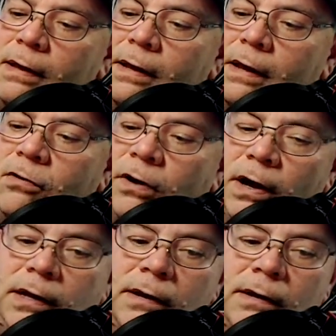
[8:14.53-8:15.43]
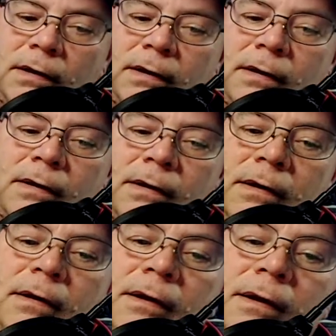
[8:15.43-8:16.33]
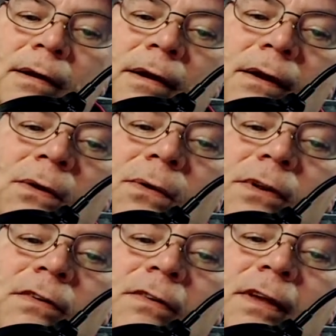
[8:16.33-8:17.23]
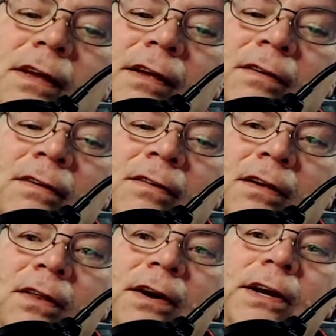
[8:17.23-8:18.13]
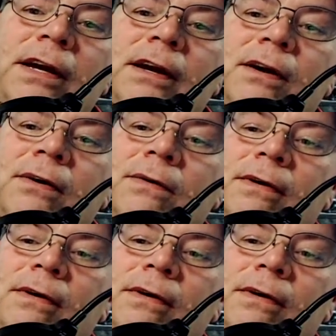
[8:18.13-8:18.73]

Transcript: and Tron can hold his disc. So, there you go.